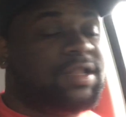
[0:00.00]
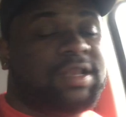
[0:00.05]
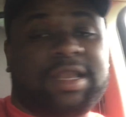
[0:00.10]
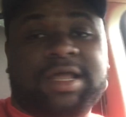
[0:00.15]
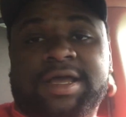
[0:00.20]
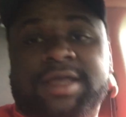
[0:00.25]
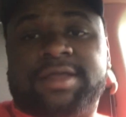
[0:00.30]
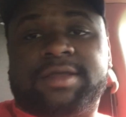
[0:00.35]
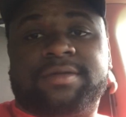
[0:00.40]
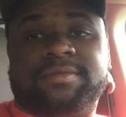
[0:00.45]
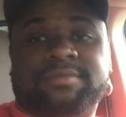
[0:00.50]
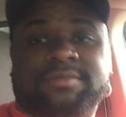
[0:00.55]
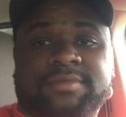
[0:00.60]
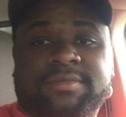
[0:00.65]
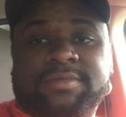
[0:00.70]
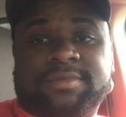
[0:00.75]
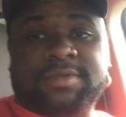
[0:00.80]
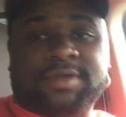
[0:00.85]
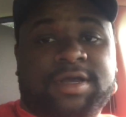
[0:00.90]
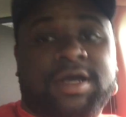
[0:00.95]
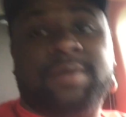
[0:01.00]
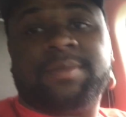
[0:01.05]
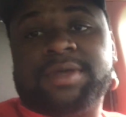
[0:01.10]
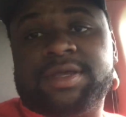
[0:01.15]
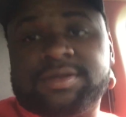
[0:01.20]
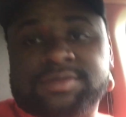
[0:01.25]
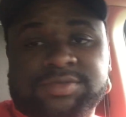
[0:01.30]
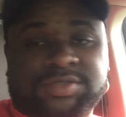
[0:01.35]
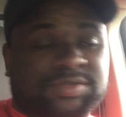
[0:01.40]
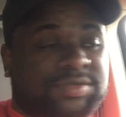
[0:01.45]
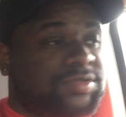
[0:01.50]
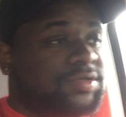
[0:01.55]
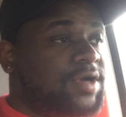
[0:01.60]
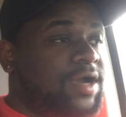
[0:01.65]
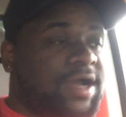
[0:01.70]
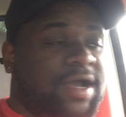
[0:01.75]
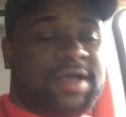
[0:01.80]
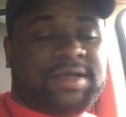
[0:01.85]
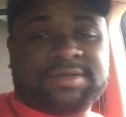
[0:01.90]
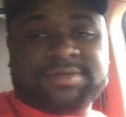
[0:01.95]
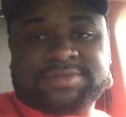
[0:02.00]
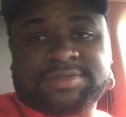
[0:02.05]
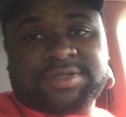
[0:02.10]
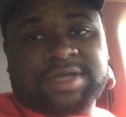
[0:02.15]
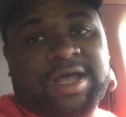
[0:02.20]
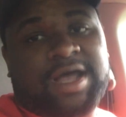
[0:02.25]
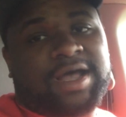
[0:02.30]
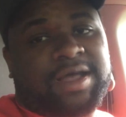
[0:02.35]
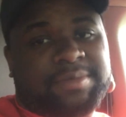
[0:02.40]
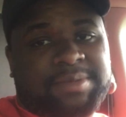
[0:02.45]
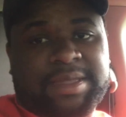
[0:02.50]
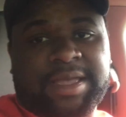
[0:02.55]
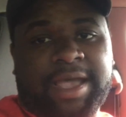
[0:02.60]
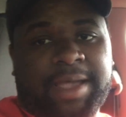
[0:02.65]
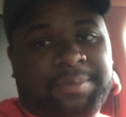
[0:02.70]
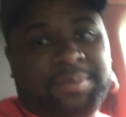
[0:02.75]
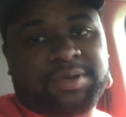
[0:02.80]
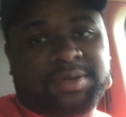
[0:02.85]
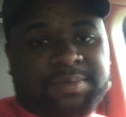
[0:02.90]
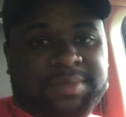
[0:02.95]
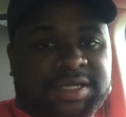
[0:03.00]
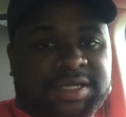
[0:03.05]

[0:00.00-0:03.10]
like, comment, subscribe. I'll be happy to